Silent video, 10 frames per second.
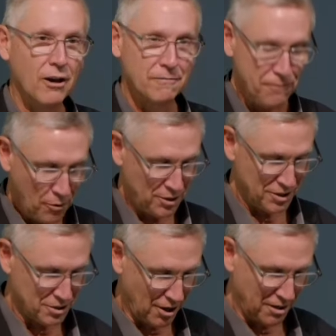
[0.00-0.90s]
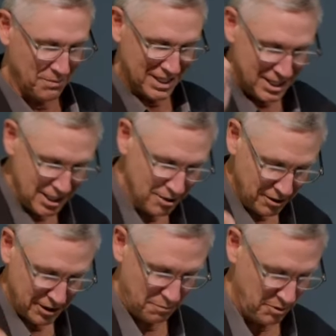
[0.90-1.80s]
focused on a
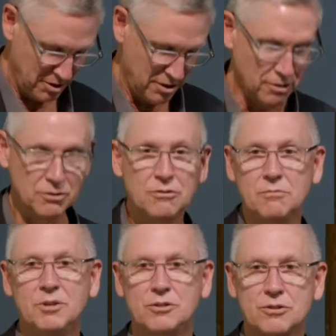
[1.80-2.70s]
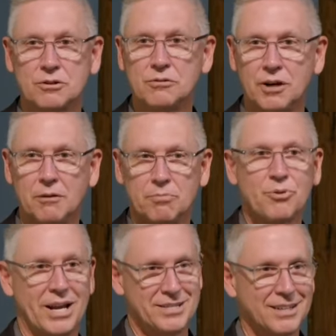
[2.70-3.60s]
material experience he knew to be true and
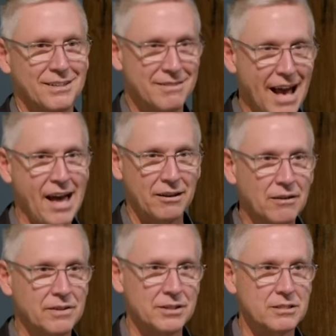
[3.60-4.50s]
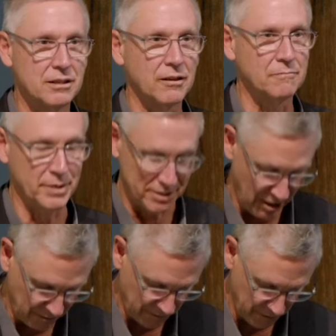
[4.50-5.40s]
pressing that of enslavement
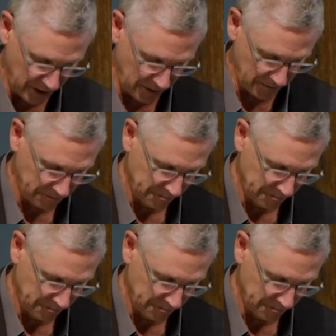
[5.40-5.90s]
and freedom.